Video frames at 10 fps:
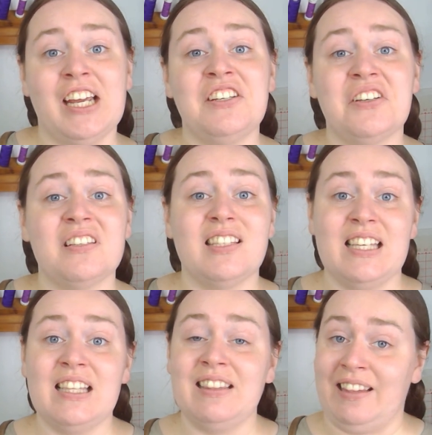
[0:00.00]
and you can
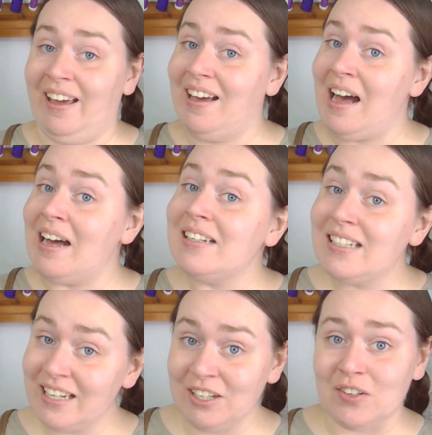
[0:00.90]
see that they are
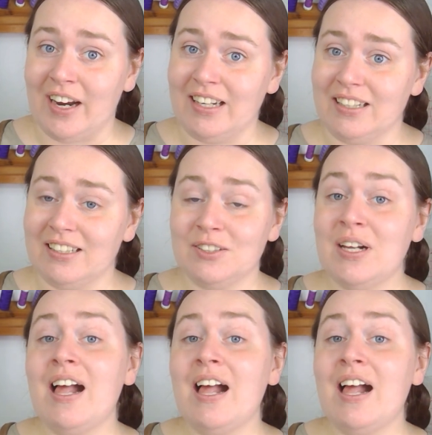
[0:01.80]
decorated.